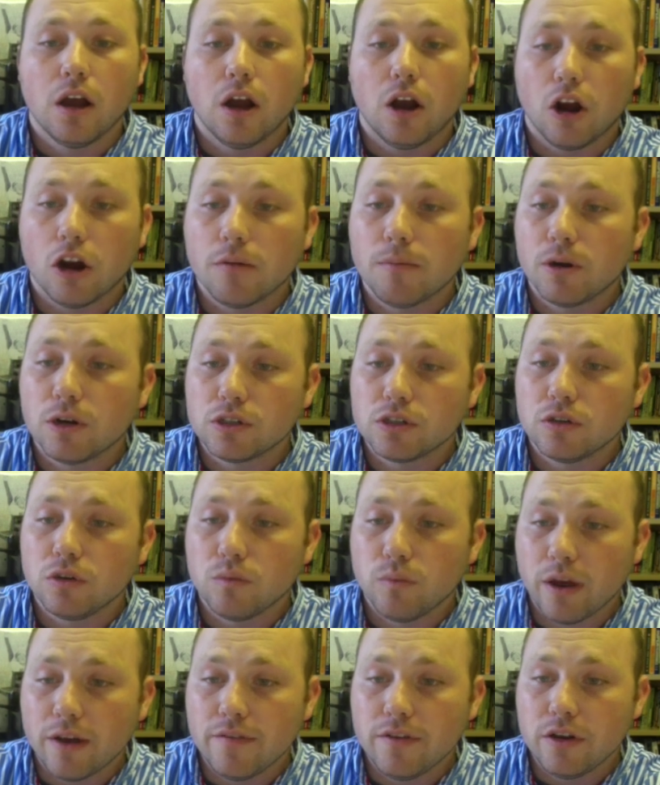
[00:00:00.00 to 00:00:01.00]
Our marginal
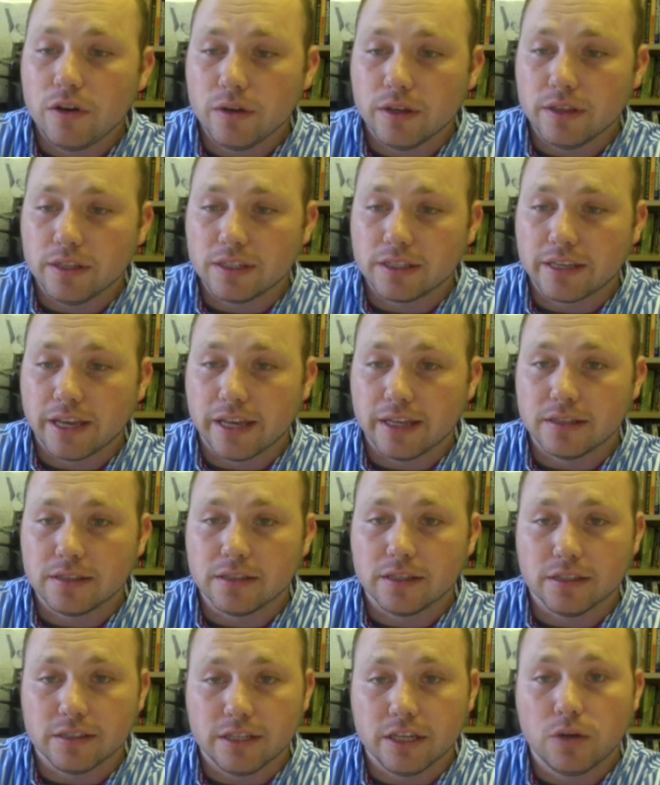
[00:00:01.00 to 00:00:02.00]
revenue in this case
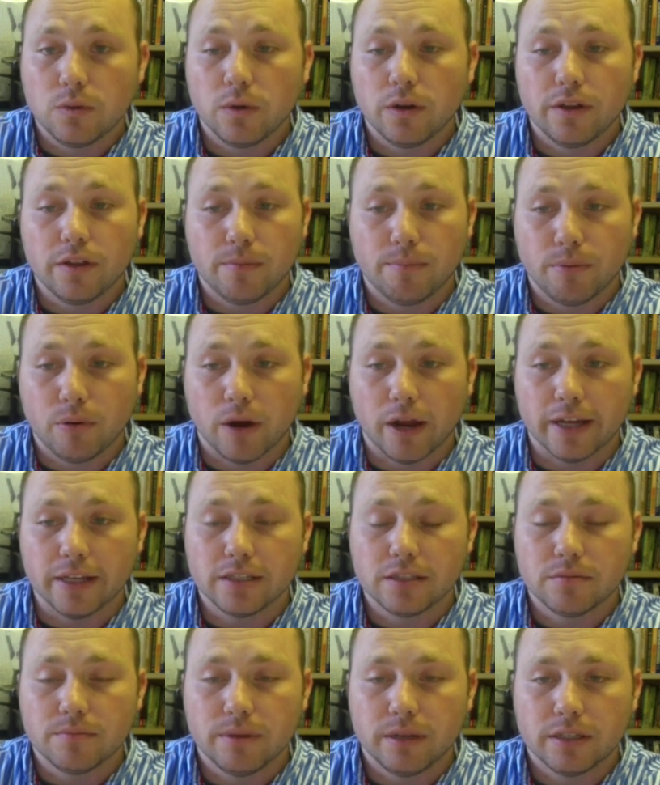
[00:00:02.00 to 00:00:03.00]
is equal to the
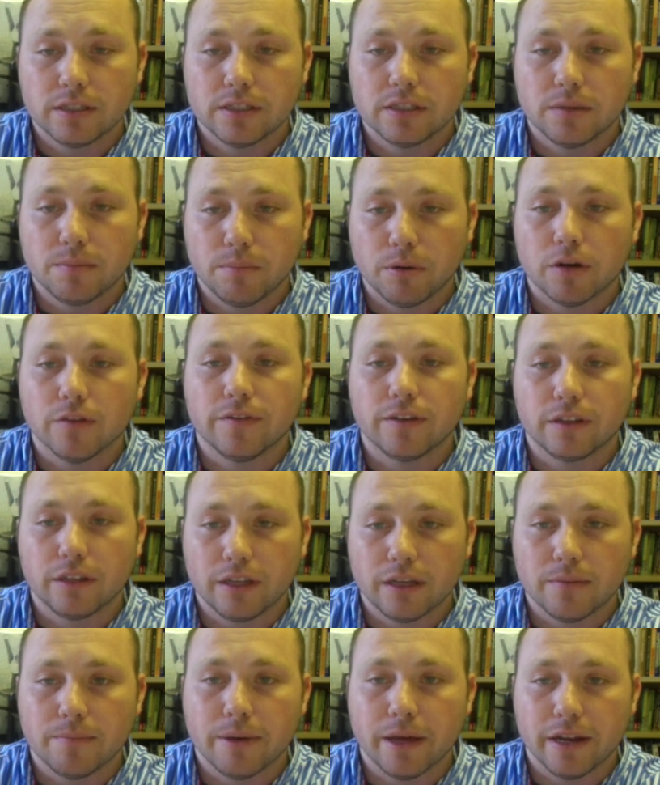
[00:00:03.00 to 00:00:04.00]
price because it's a perfectly
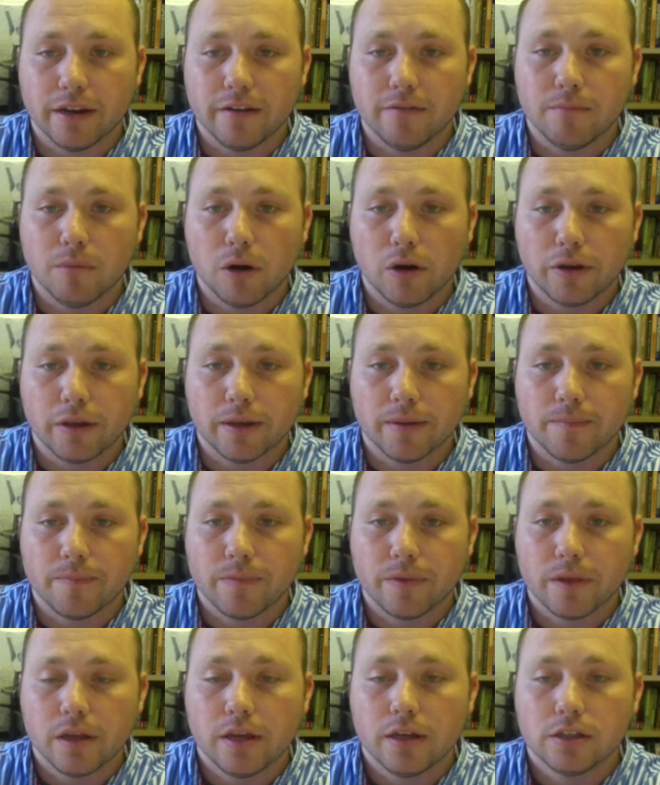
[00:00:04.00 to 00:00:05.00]
competitive market.
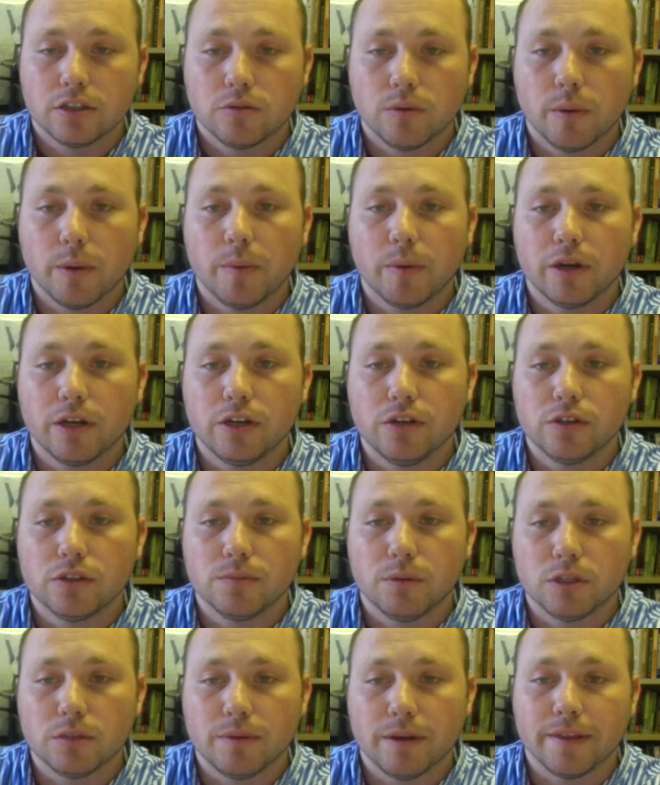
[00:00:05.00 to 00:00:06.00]
So what we want to do is
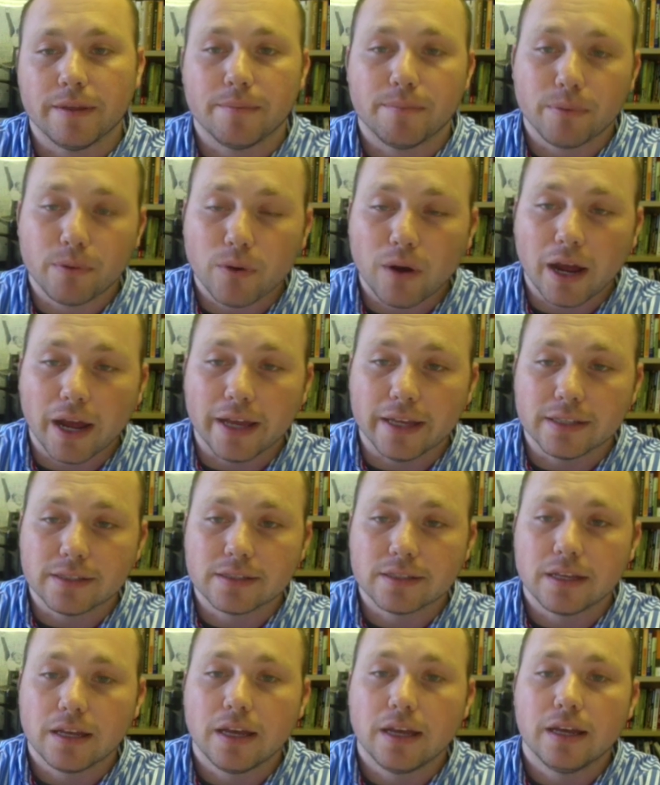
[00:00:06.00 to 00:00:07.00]
multiply the
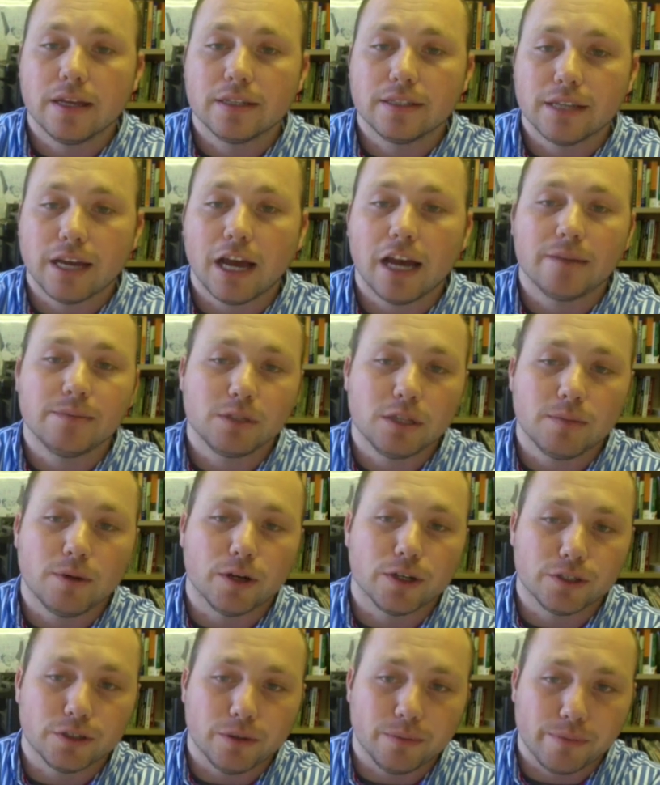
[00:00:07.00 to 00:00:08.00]
price times the
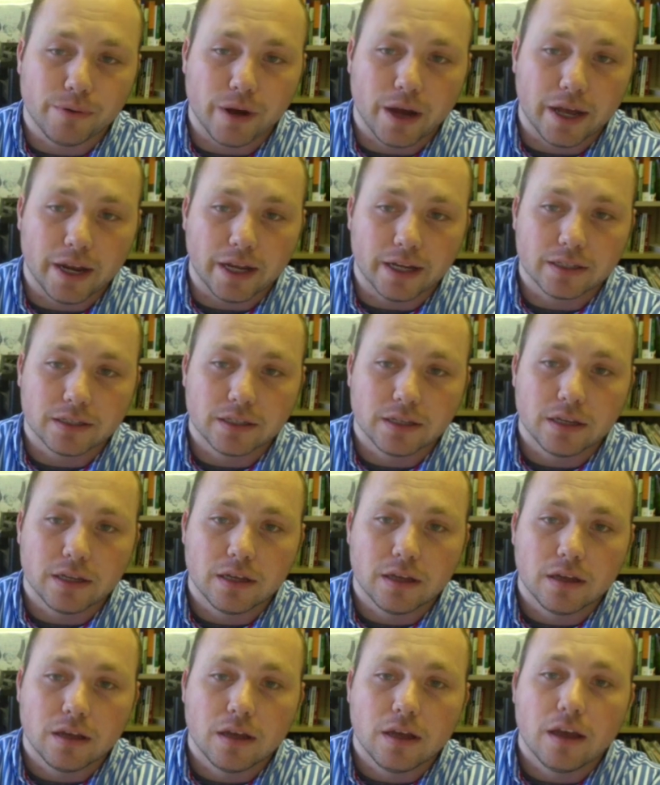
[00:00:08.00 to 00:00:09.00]
marginal product.
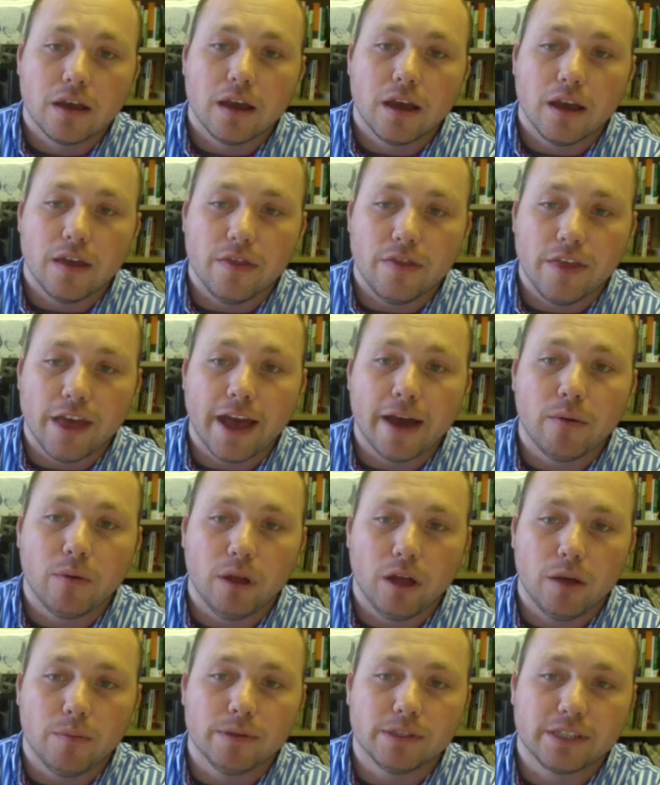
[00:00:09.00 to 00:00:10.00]
And that will
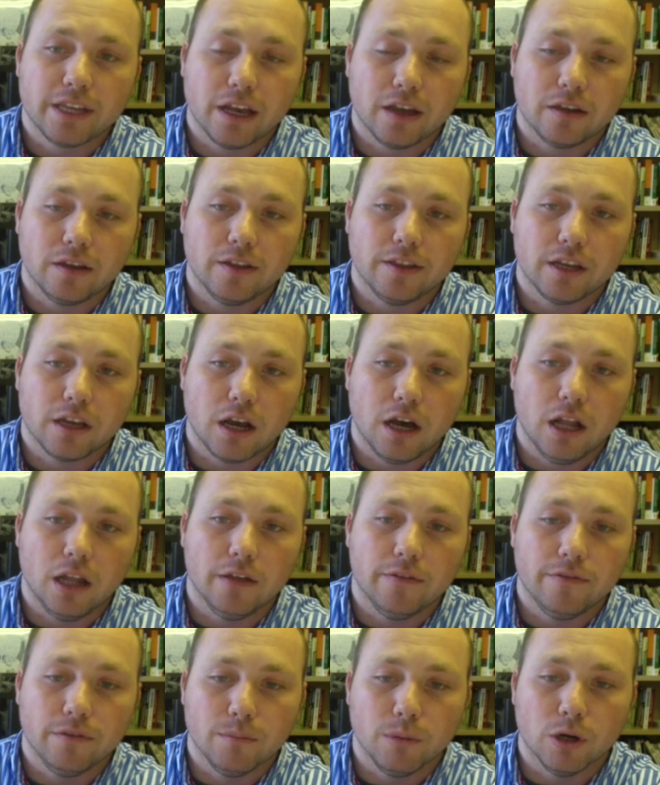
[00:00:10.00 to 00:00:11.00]
help us calculate the
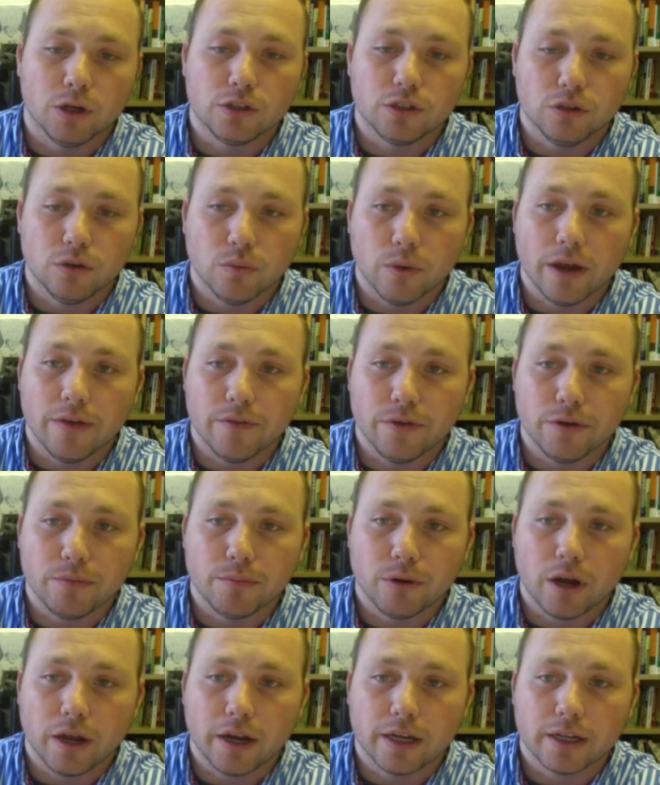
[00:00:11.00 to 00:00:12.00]
column for marginal revenue
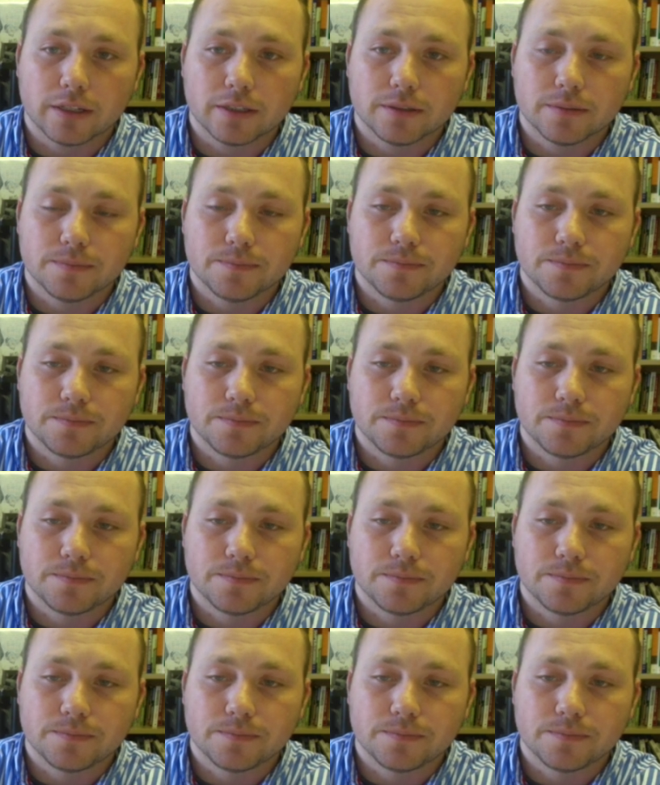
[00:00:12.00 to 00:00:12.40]
product.